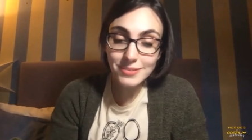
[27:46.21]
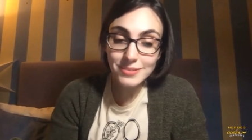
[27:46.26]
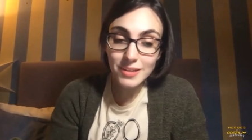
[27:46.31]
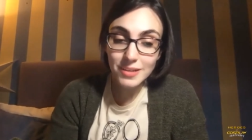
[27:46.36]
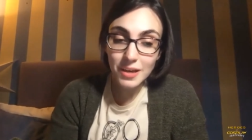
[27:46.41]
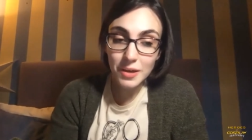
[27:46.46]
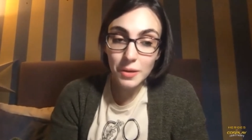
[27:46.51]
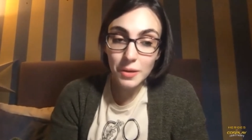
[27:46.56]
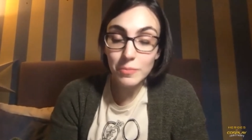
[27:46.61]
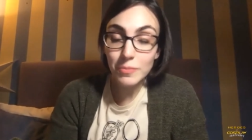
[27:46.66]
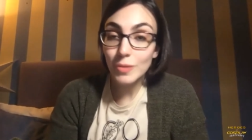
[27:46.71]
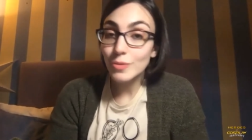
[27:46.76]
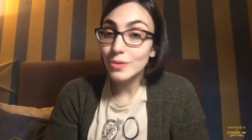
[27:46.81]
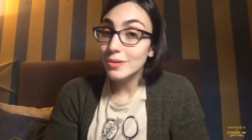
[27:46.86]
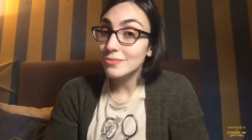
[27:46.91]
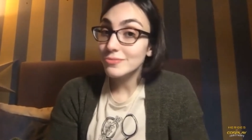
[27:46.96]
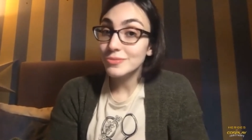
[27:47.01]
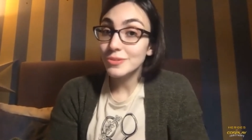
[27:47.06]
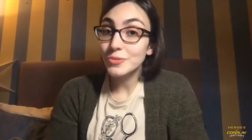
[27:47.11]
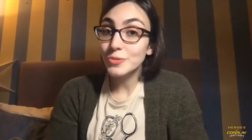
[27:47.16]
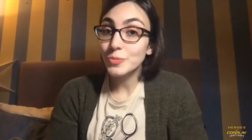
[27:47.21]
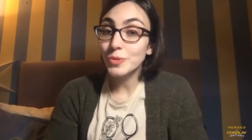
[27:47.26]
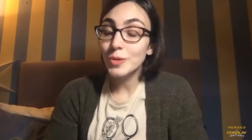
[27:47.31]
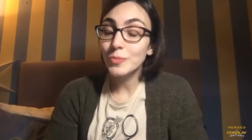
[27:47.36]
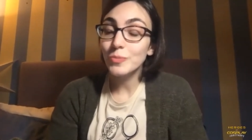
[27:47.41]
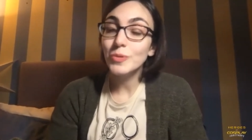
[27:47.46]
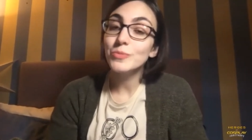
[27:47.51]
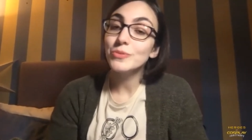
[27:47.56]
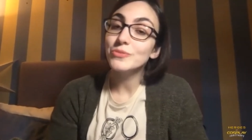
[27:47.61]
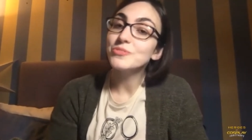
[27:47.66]
Maybe not for other people, but
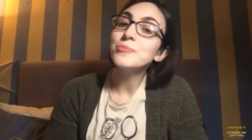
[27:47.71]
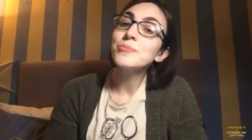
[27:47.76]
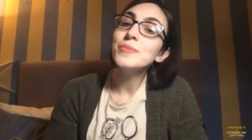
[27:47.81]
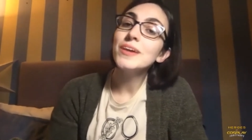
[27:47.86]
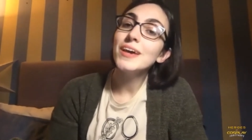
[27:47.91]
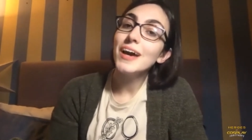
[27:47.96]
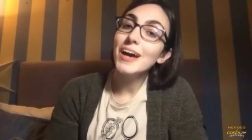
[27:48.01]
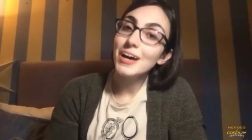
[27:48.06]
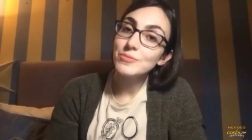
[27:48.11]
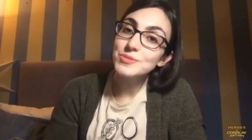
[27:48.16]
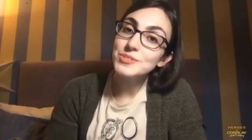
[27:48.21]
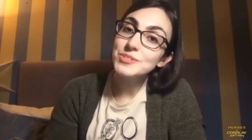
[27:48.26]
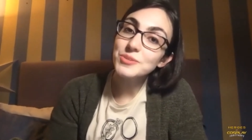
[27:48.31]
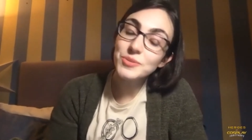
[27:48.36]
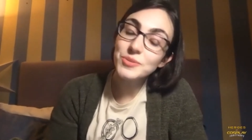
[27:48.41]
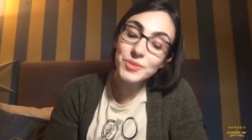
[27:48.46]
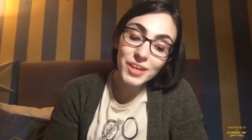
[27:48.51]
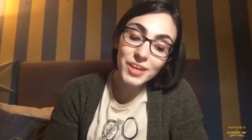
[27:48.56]
for me, absolutely.